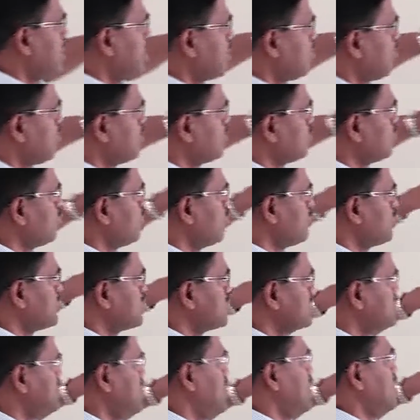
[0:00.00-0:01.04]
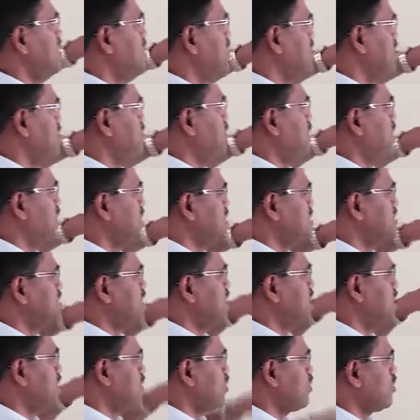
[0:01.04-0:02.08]
I want to know, is there an independent
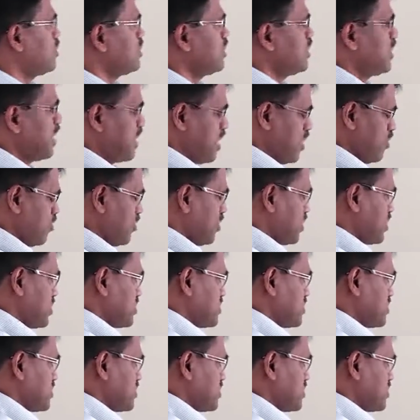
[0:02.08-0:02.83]
set on k word?